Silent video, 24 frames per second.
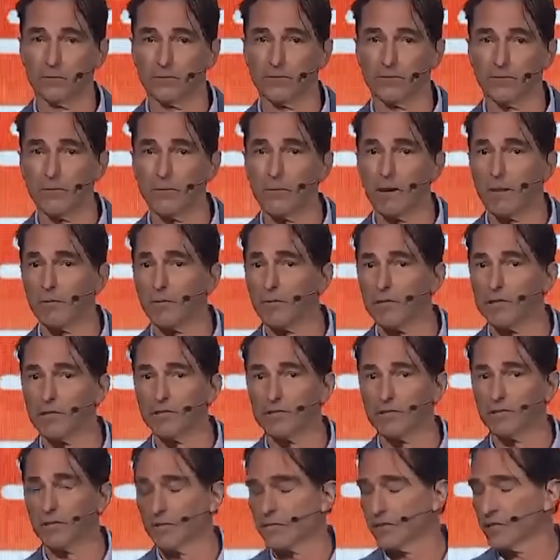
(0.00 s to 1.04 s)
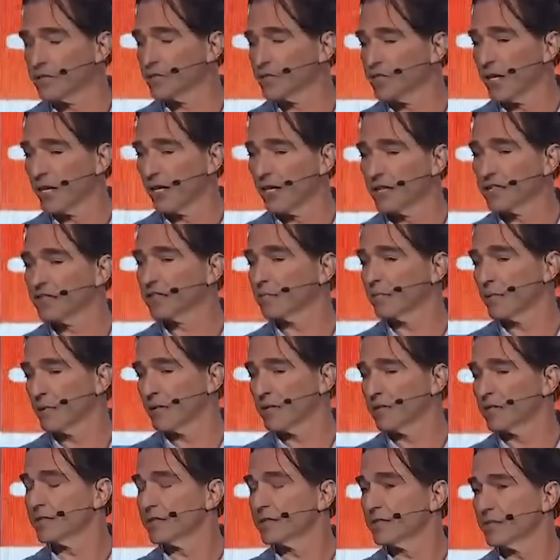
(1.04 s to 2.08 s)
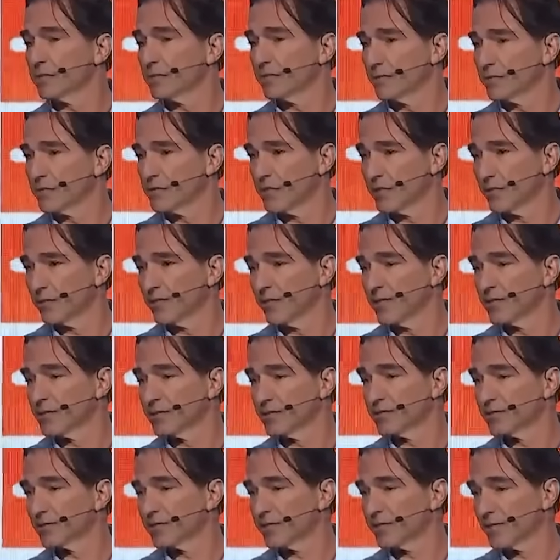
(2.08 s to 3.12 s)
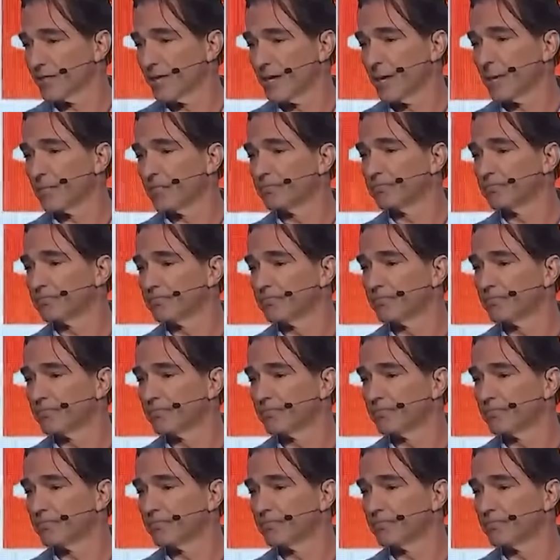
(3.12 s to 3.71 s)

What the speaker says: for memories and the shared experiences for generations to come.